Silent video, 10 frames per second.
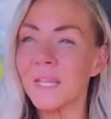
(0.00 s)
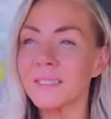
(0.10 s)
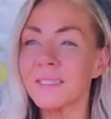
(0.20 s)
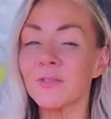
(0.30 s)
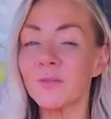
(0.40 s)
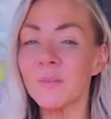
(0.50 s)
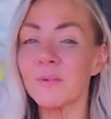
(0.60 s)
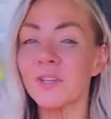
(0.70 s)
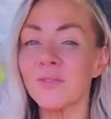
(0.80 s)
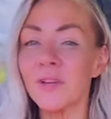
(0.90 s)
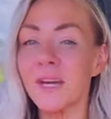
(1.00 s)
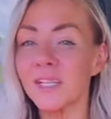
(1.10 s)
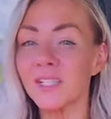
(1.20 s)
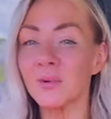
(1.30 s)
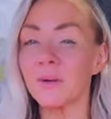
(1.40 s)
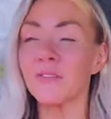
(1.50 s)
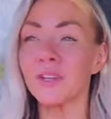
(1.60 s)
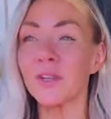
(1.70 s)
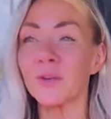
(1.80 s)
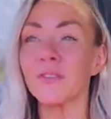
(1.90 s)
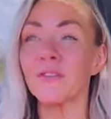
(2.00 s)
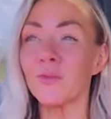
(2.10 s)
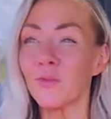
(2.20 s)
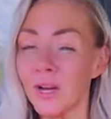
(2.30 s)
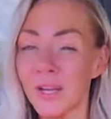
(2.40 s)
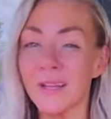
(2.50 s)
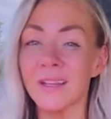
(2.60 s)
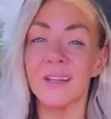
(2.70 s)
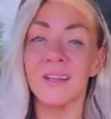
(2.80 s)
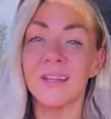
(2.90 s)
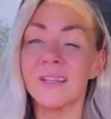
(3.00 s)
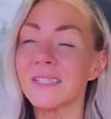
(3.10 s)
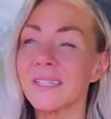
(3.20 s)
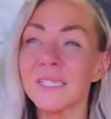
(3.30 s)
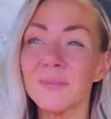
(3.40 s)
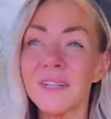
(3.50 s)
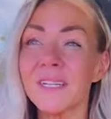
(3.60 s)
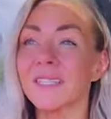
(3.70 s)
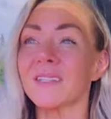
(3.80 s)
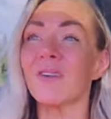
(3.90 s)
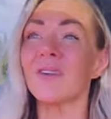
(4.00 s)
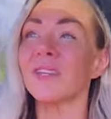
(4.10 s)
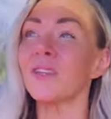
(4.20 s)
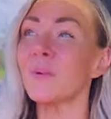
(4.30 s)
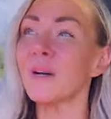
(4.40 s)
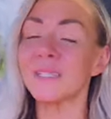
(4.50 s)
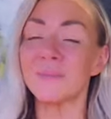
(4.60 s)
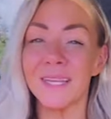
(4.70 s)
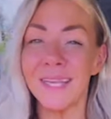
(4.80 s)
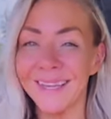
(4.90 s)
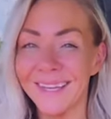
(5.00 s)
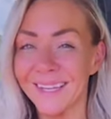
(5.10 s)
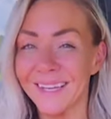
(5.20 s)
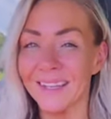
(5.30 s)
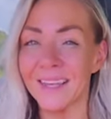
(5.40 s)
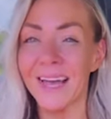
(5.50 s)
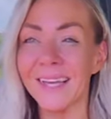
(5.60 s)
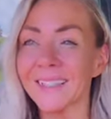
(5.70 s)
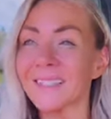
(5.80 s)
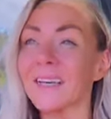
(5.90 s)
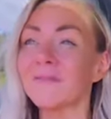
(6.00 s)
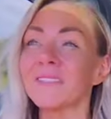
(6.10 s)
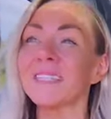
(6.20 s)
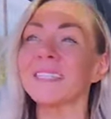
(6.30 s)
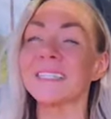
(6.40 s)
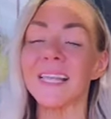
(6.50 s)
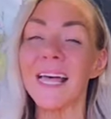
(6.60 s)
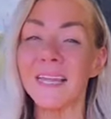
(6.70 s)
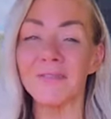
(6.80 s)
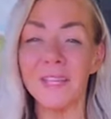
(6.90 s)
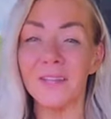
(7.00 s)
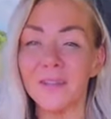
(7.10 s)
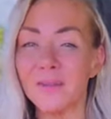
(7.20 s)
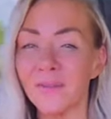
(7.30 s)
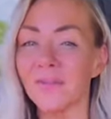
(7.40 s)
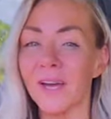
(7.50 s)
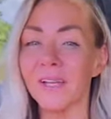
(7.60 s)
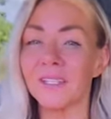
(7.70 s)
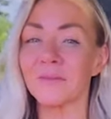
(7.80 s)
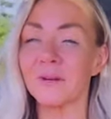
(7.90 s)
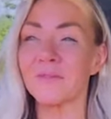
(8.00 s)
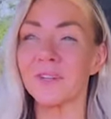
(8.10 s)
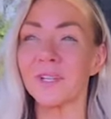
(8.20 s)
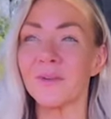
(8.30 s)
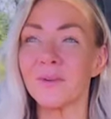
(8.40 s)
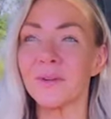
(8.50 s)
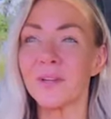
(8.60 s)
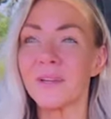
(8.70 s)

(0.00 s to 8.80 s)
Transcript: And so remember, you gotta show up for you if you want to experience all that you possibly can at the highest levels in this life. Like you gotta show up for you.